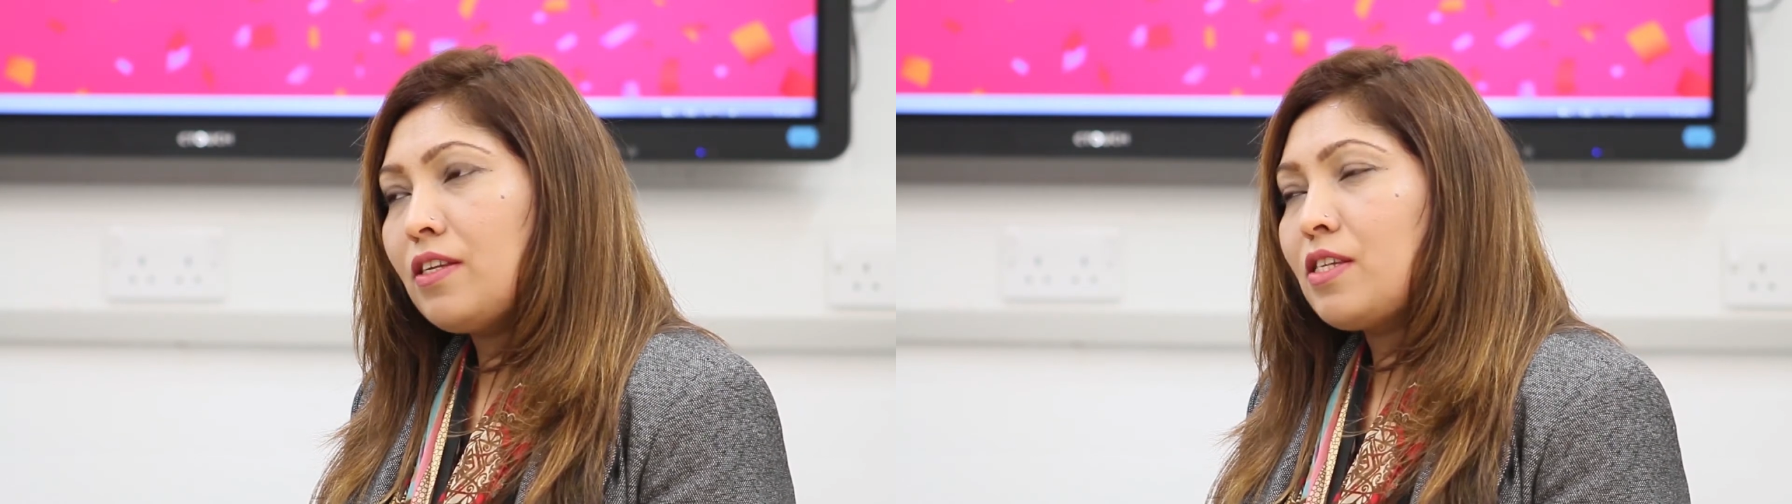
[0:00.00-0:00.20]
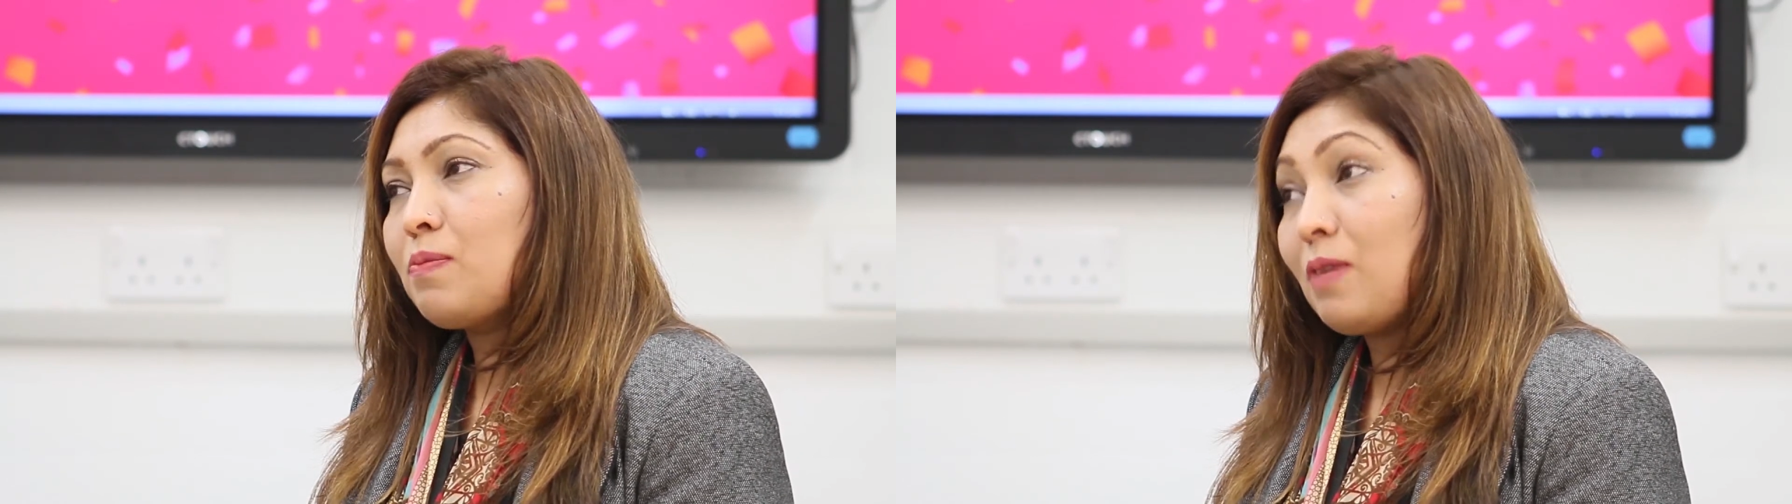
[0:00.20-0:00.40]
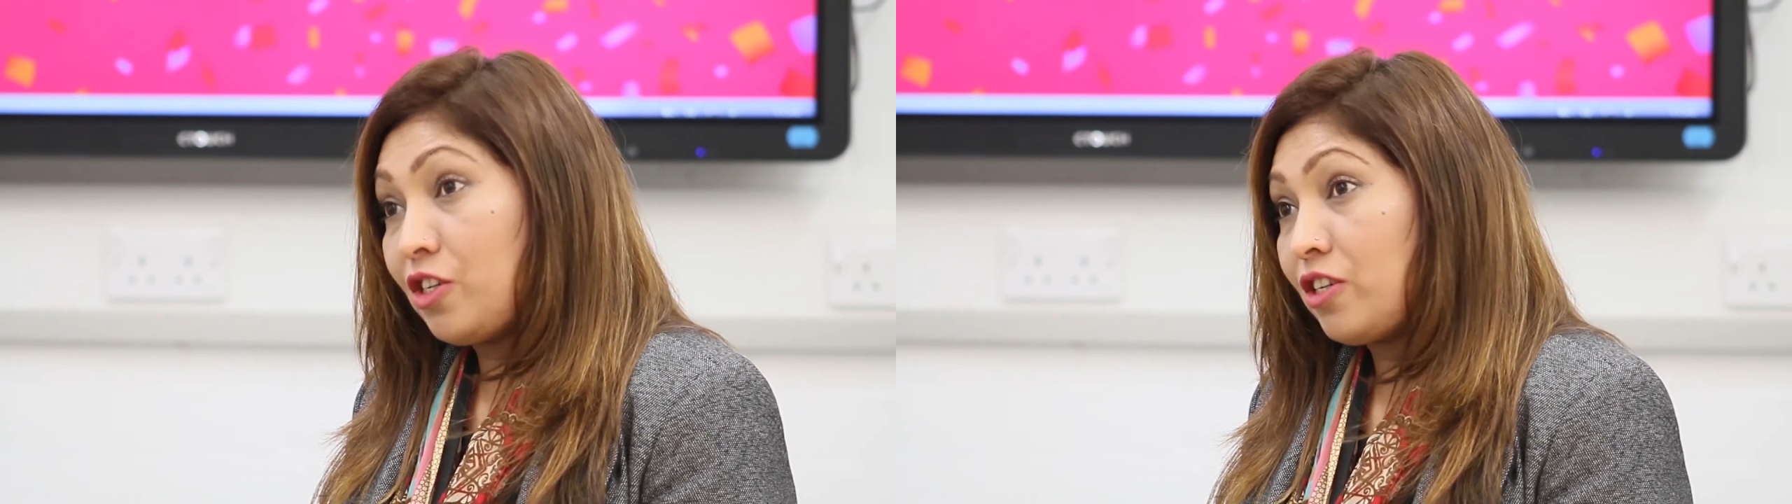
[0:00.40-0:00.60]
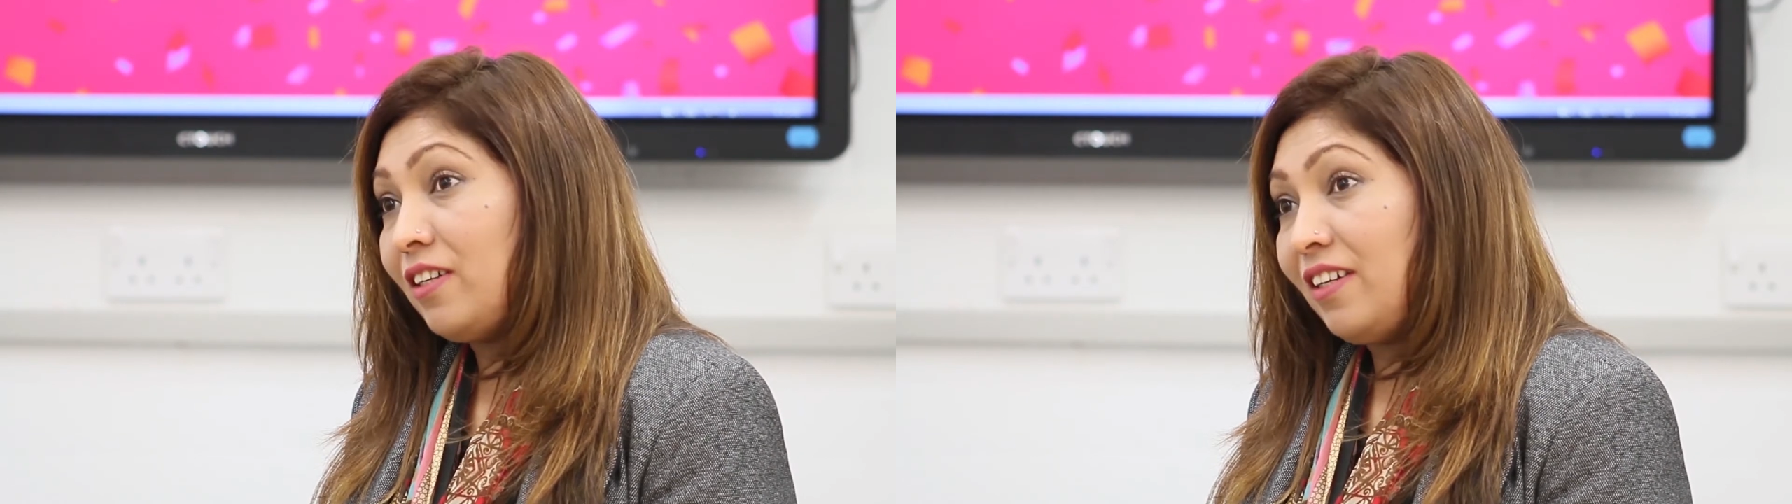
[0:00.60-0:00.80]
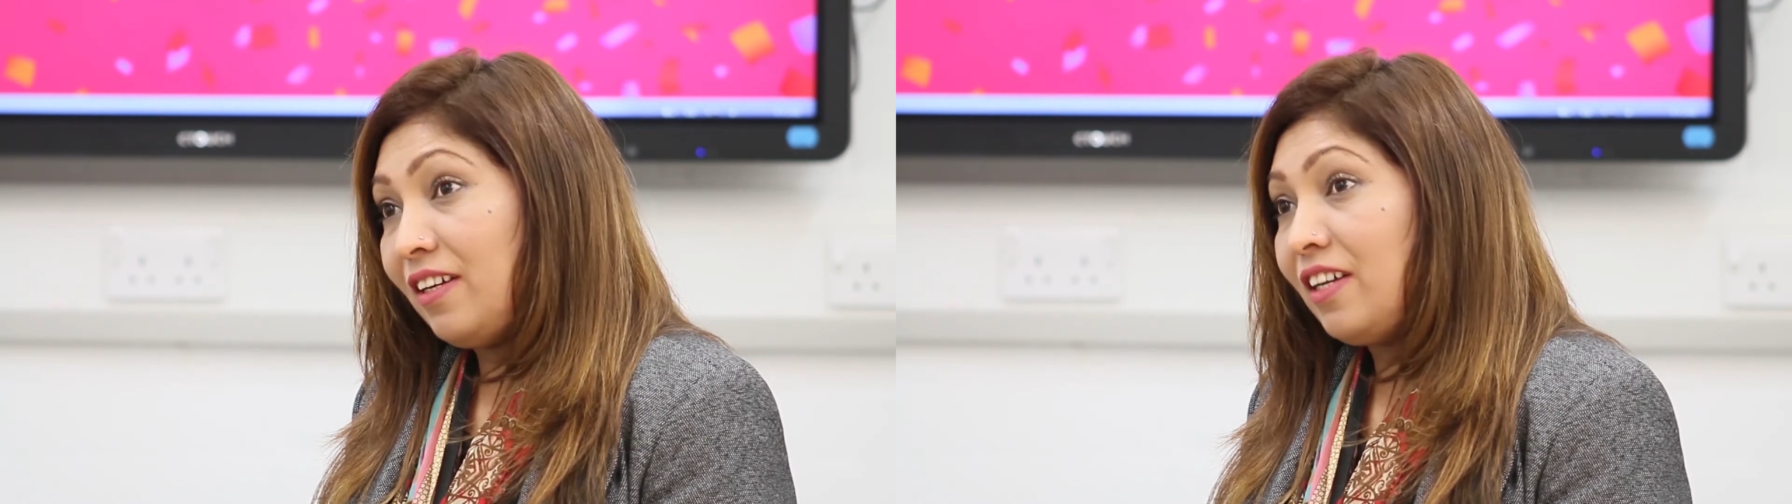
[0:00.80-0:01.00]

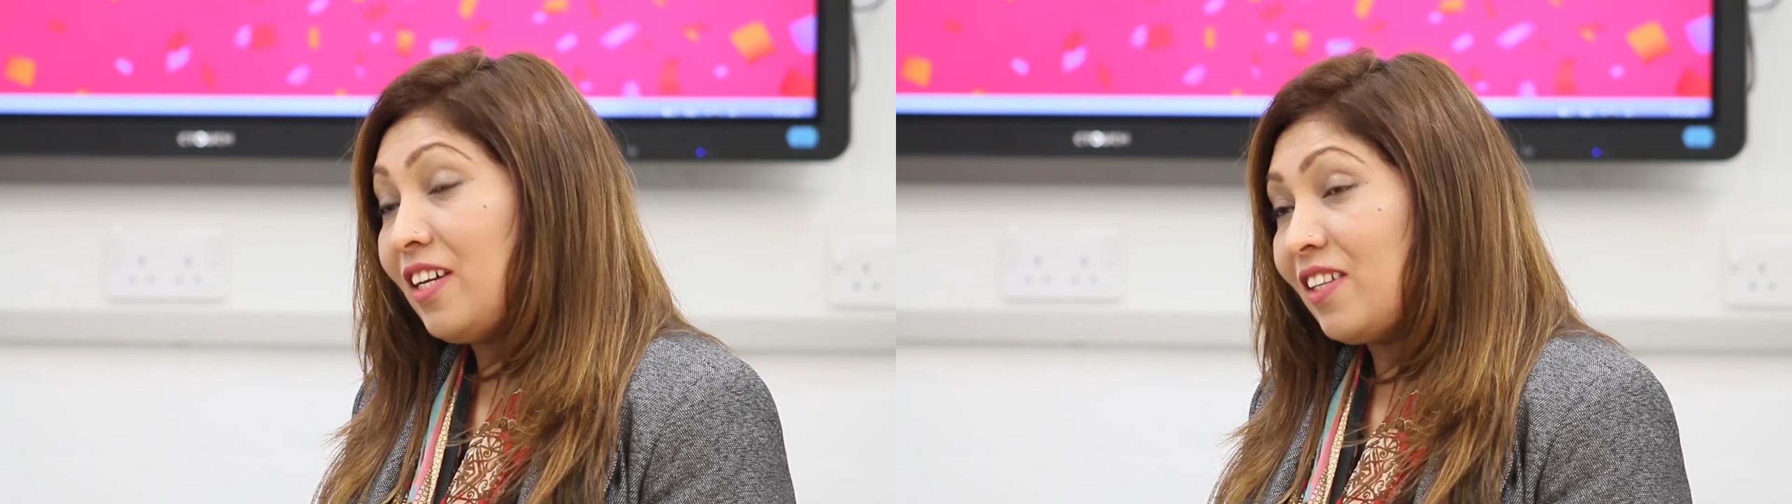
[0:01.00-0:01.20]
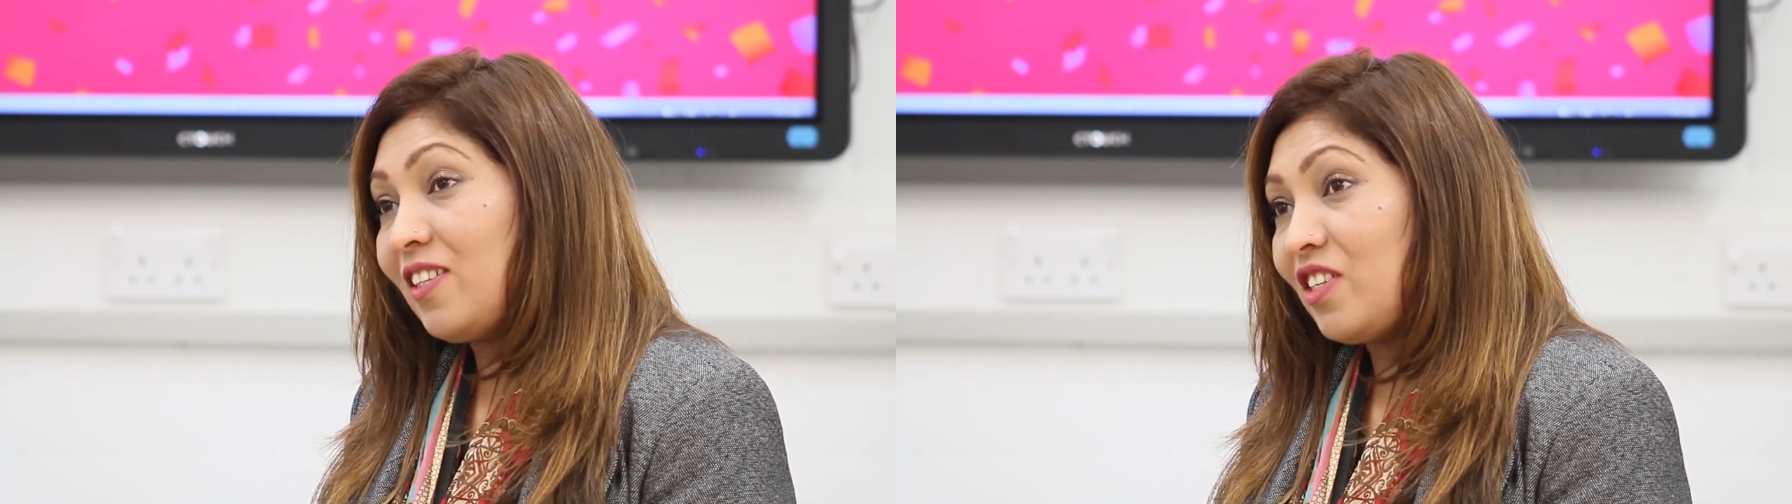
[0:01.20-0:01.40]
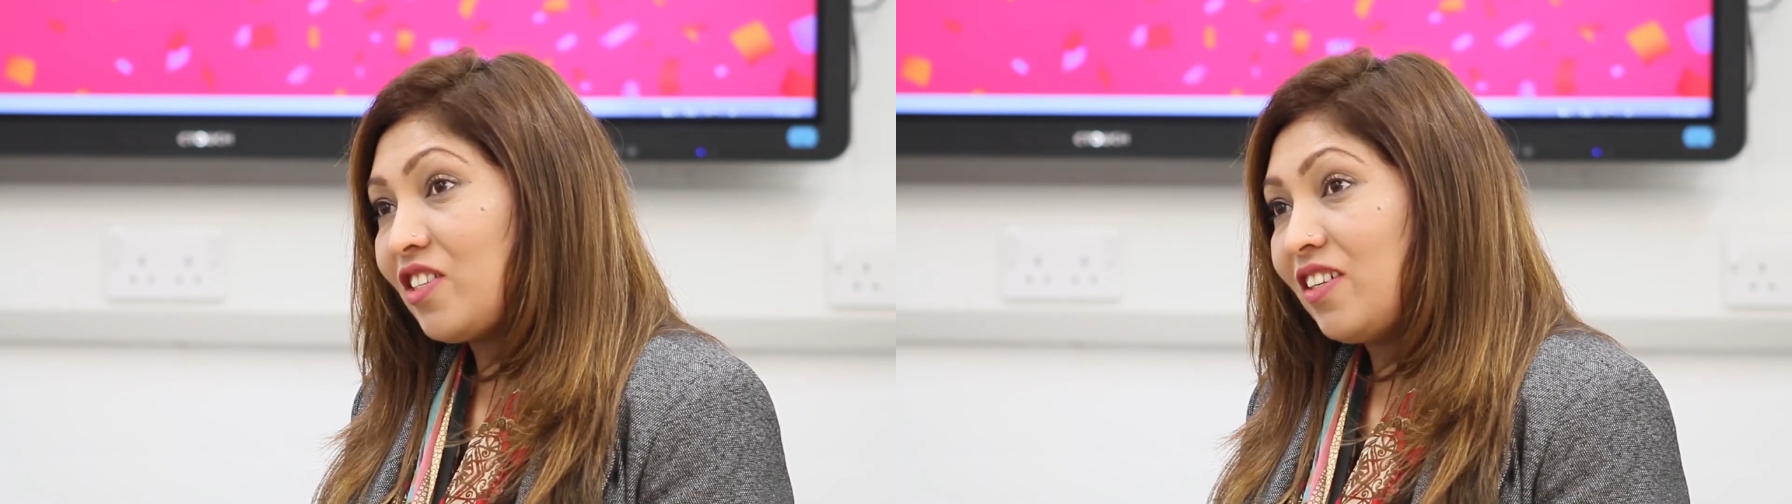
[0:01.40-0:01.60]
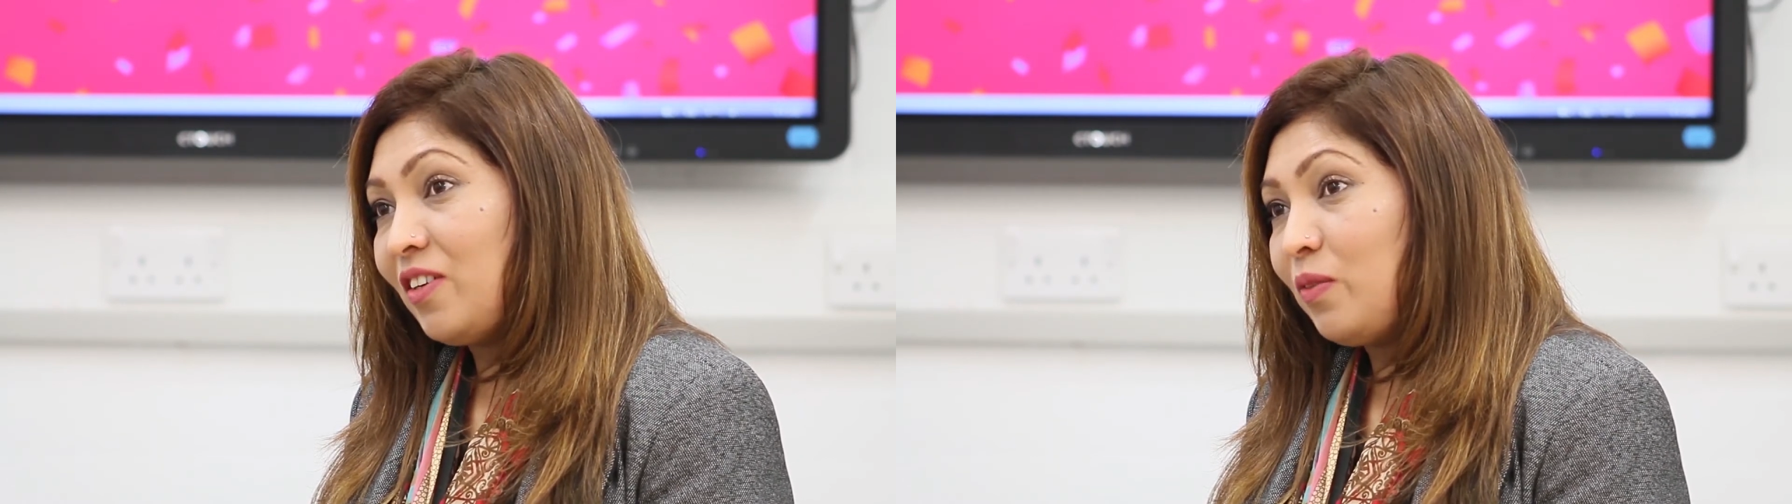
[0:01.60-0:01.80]
specially English,